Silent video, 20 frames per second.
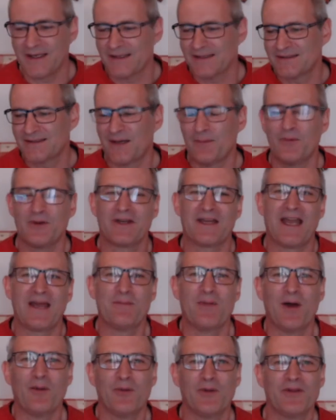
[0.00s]
Someone came
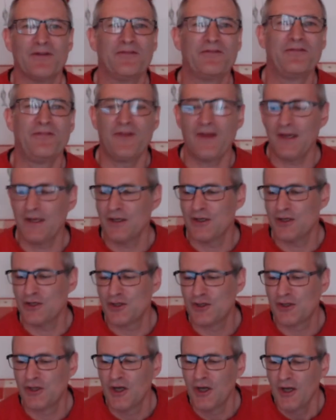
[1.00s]
up with a
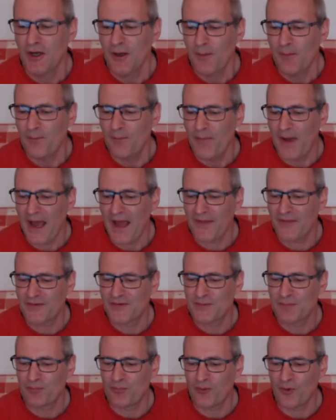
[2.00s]
fiendish maths
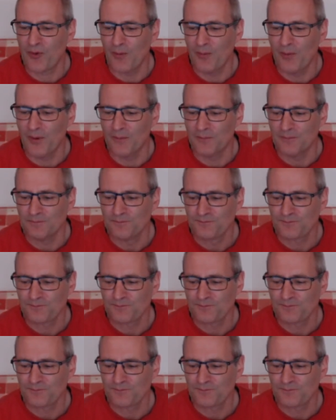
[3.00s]
problem.